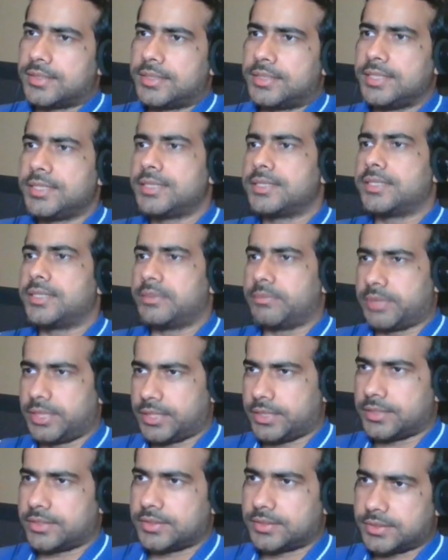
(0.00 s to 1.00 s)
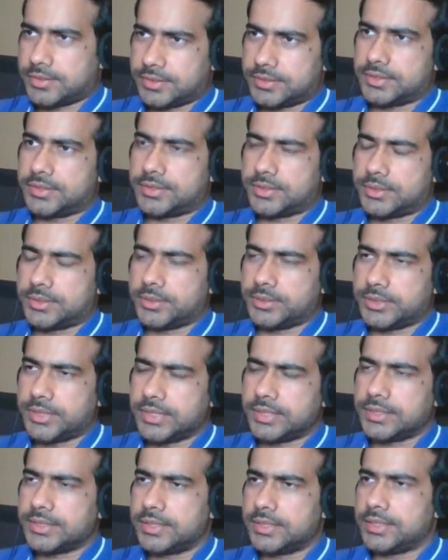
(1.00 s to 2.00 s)
decent money,
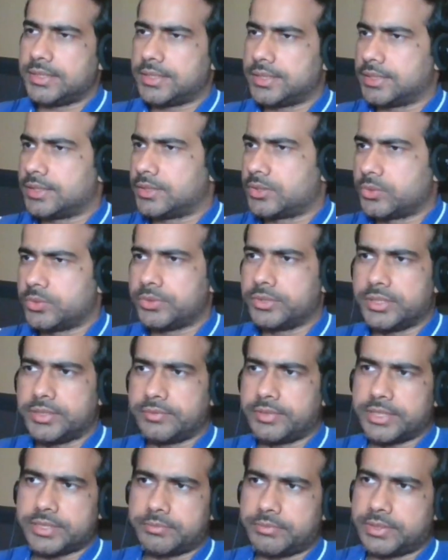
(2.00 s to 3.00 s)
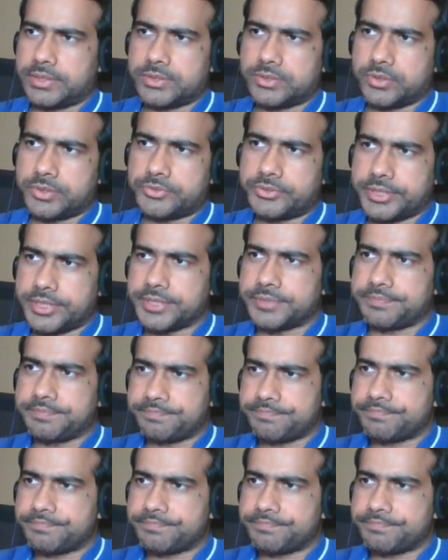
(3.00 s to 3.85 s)
okay, through the investments or trading.